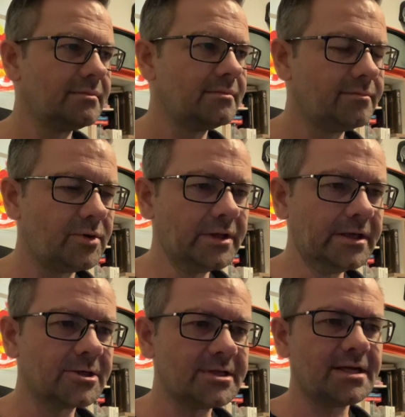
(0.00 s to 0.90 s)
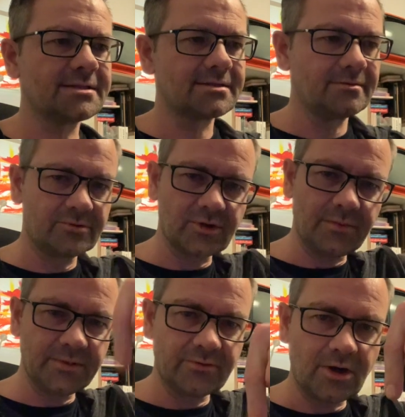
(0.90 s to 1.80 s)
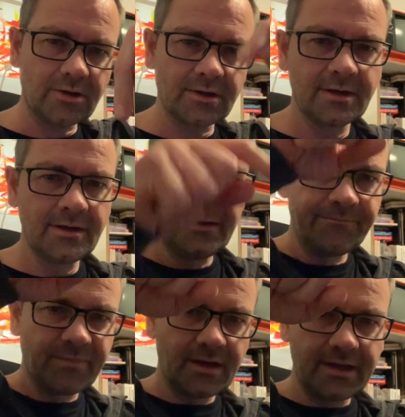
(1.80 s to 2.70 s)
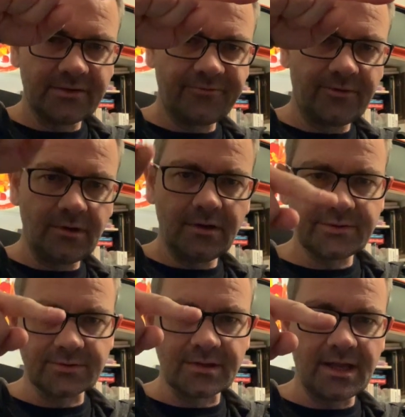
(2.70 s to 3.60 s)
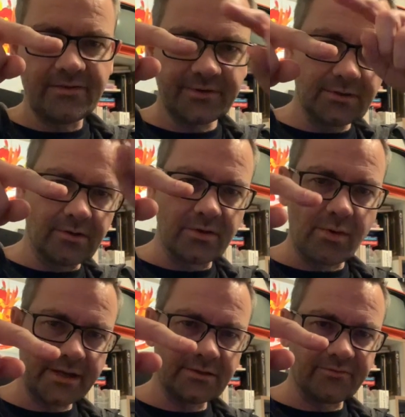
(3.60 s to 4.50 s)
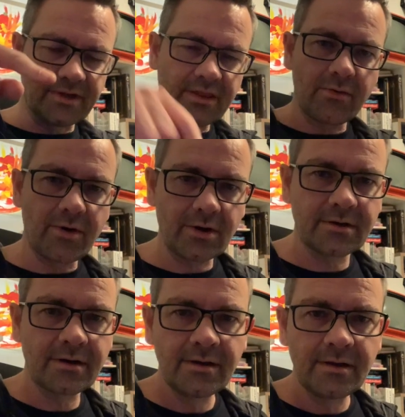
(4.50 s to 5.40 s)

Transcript: Boulder Dash does. Drop a rock, let it fall to the left or the right of another rock,